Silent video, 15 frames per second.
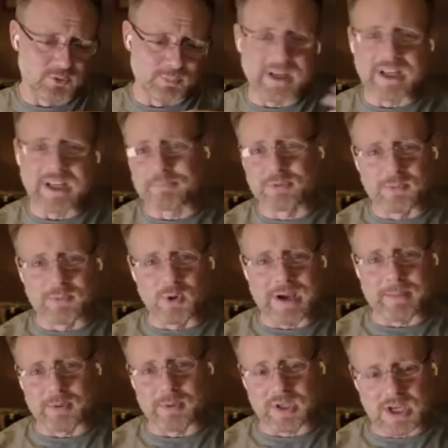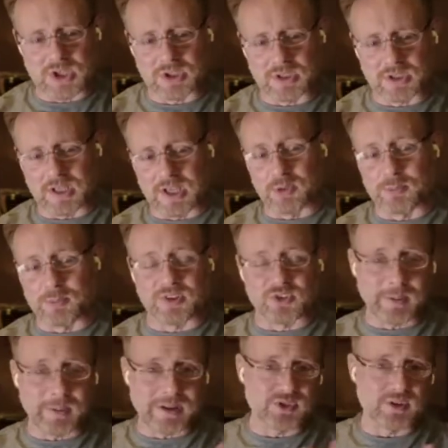spinning up some new application, it could be
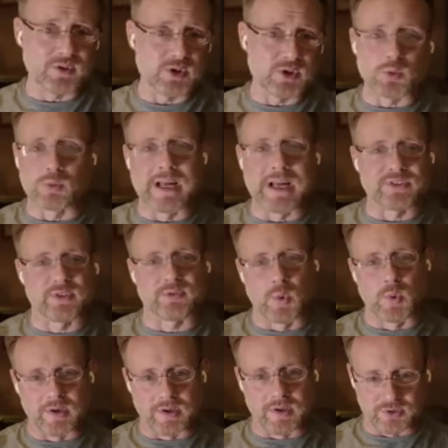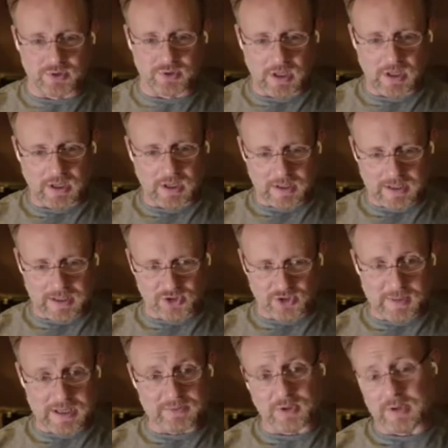expensive to do lots of queries against the
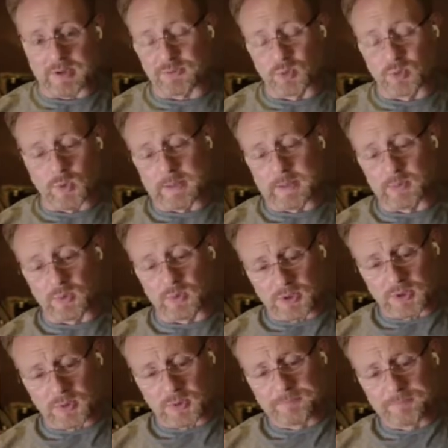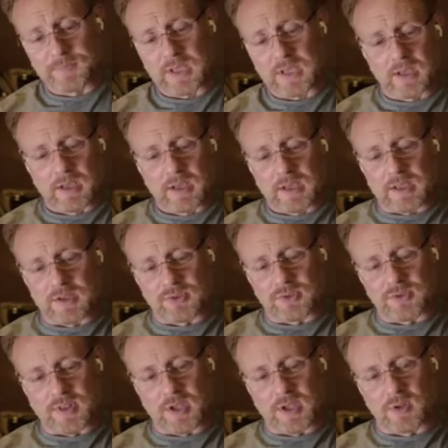mainframe. So what people will do is
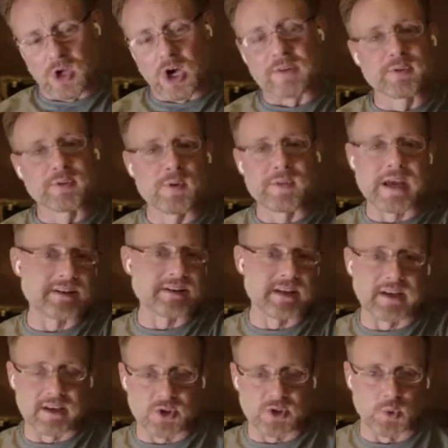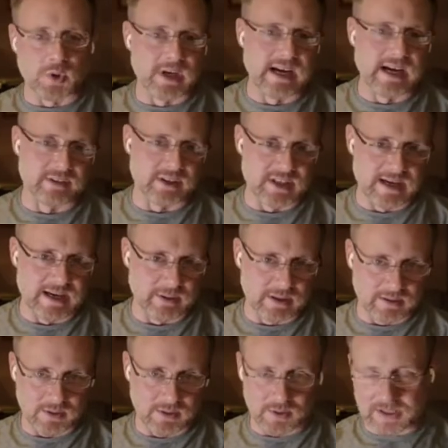they'll offload that data into a Kafka topic.
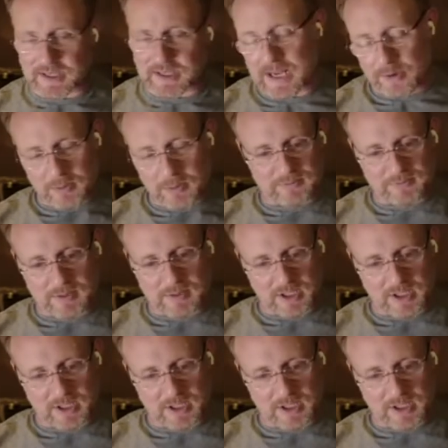They'll get it out of the mainframe